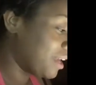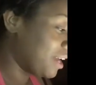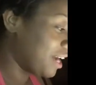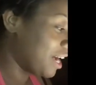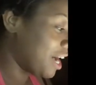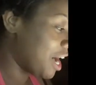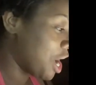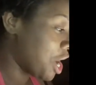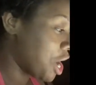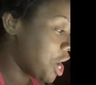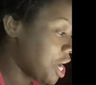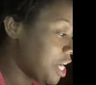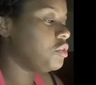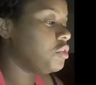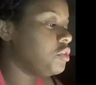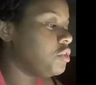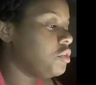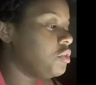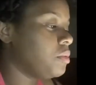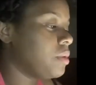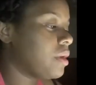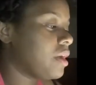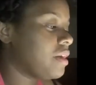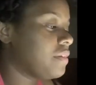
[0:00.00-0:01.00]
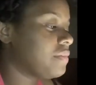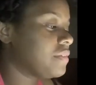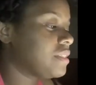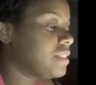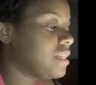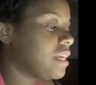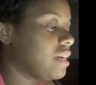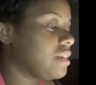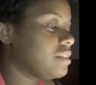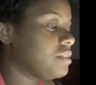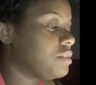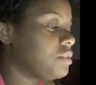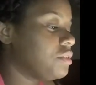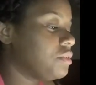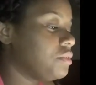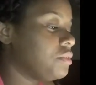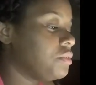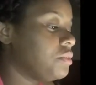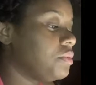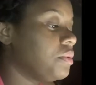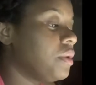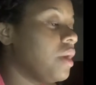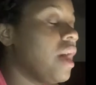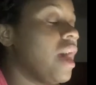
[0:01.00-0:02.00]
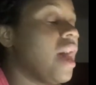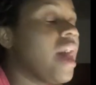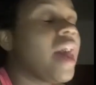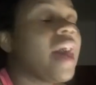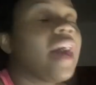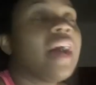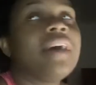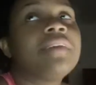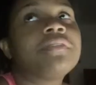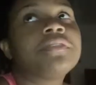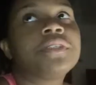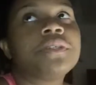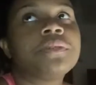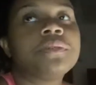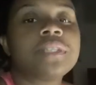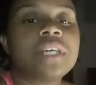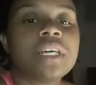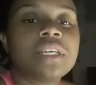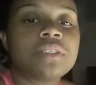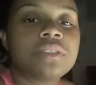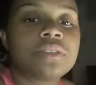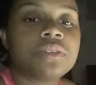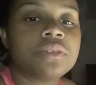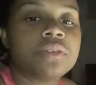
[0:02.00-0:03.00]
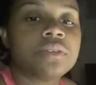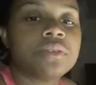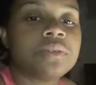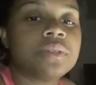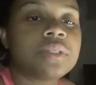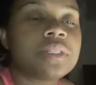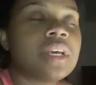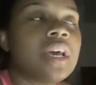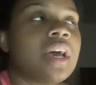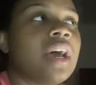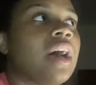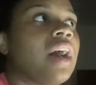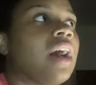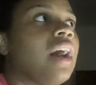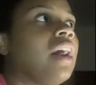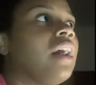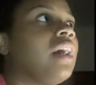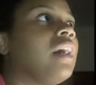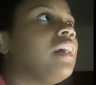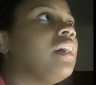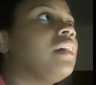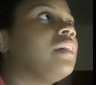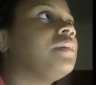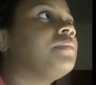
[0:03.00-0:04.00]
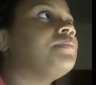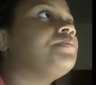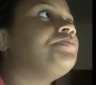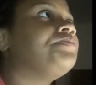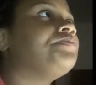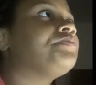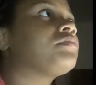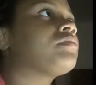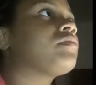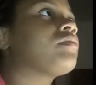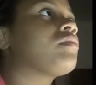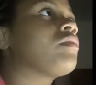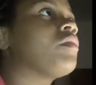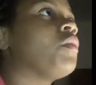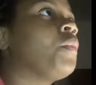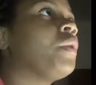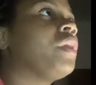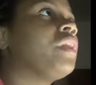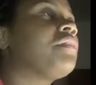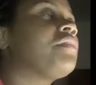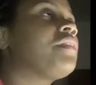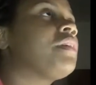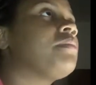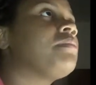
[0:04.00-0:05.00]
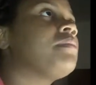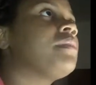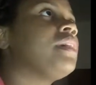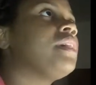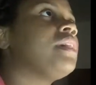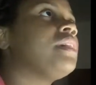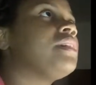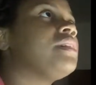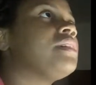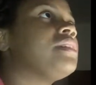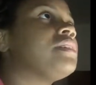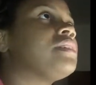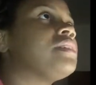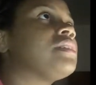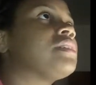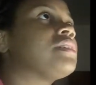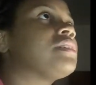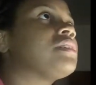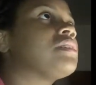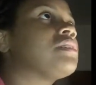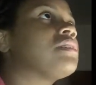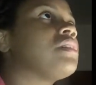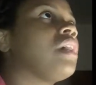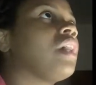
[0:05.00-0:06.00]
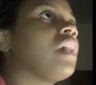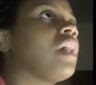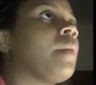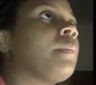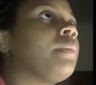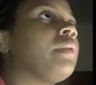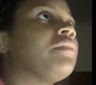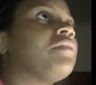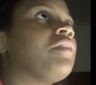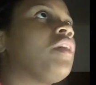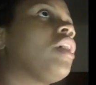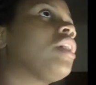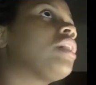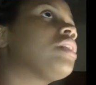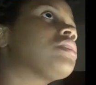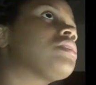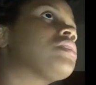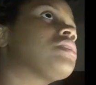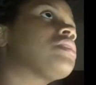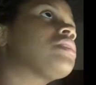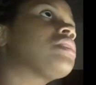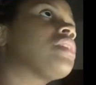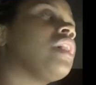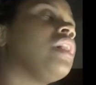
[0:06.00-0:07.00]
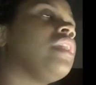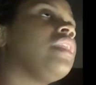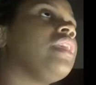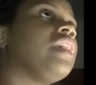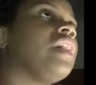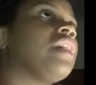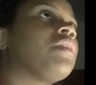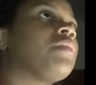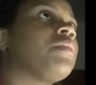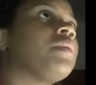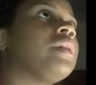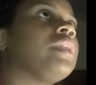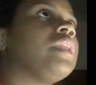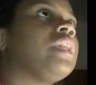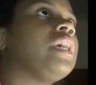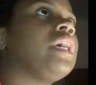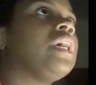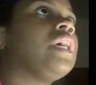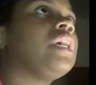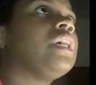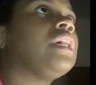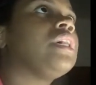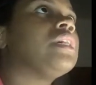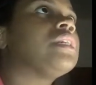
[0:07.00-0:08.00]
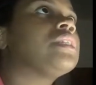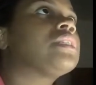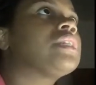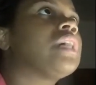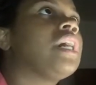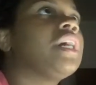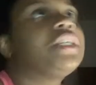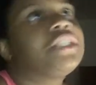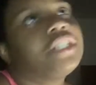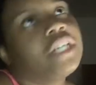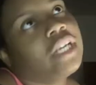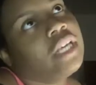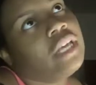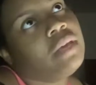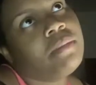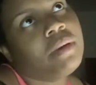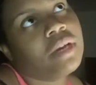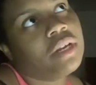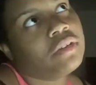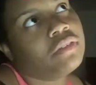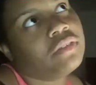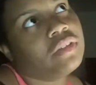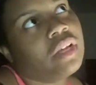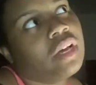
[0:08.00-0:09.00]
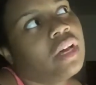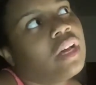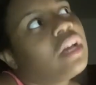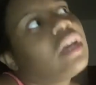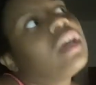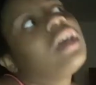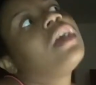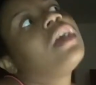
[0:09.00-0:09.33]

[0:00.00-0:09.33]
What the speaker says: All right. Do you have a tattoo? I have two tattoos. One of them is a couple of hearts, and the other one is a janky butterfly.